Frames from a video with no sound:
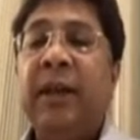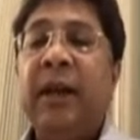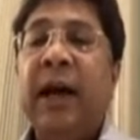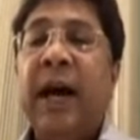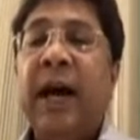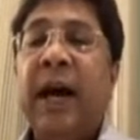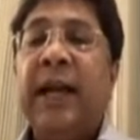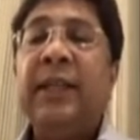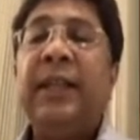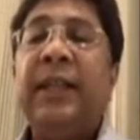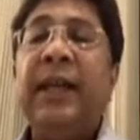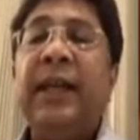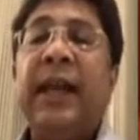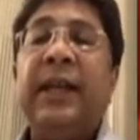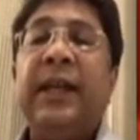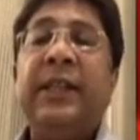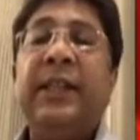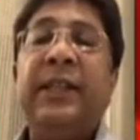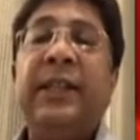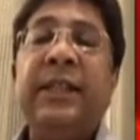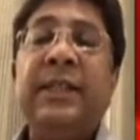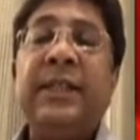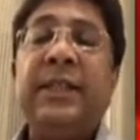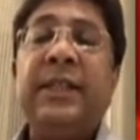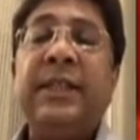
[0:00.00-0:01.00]
I think at
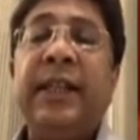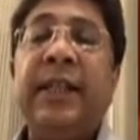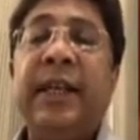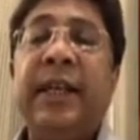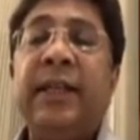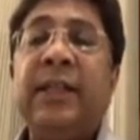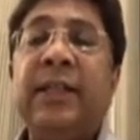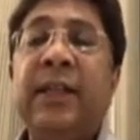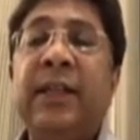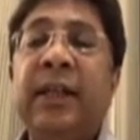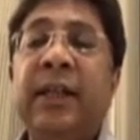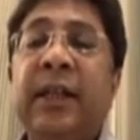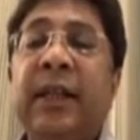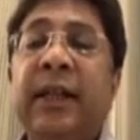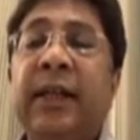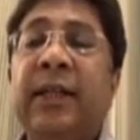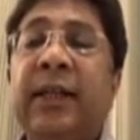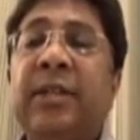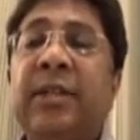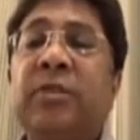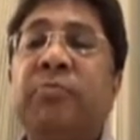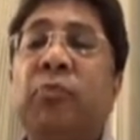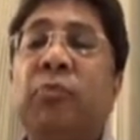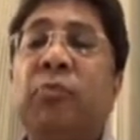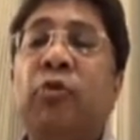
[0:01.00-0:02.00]
this stage, it
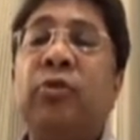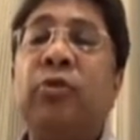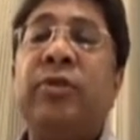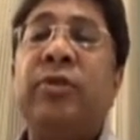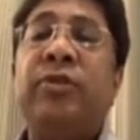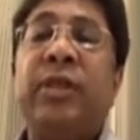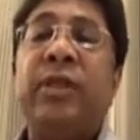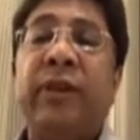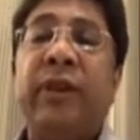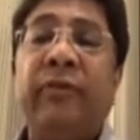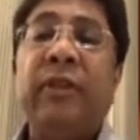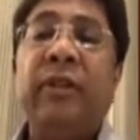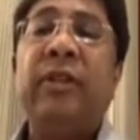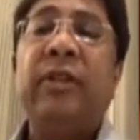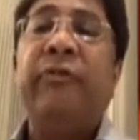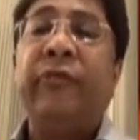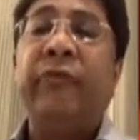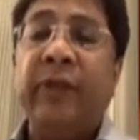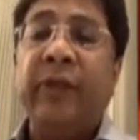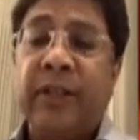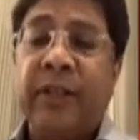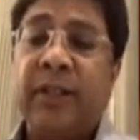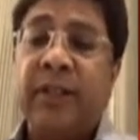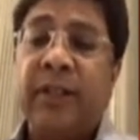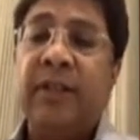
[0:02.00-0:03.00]
is more saving the
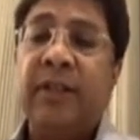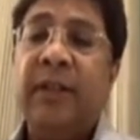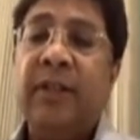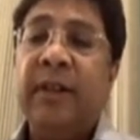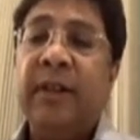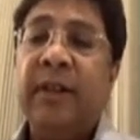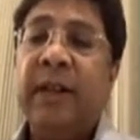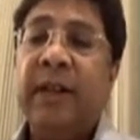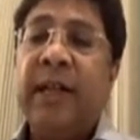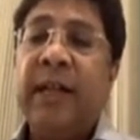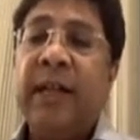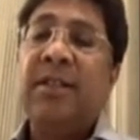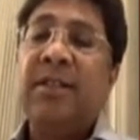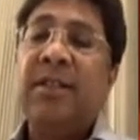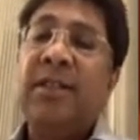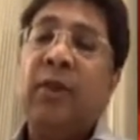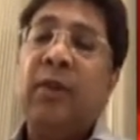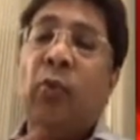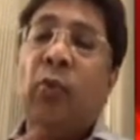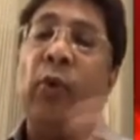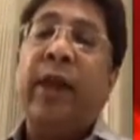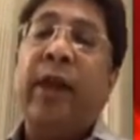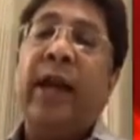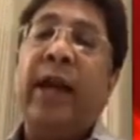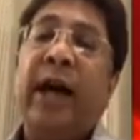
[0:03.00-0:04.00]
face. That's the
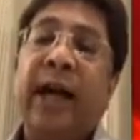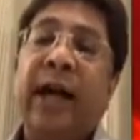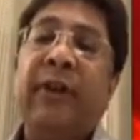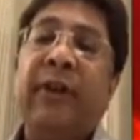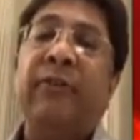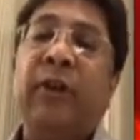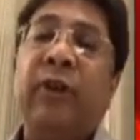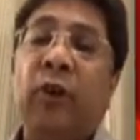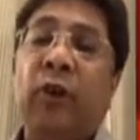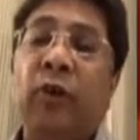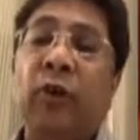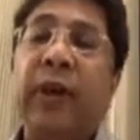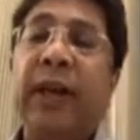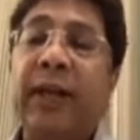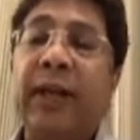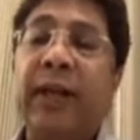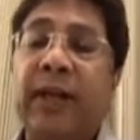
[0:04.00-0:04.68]
way I would look at it.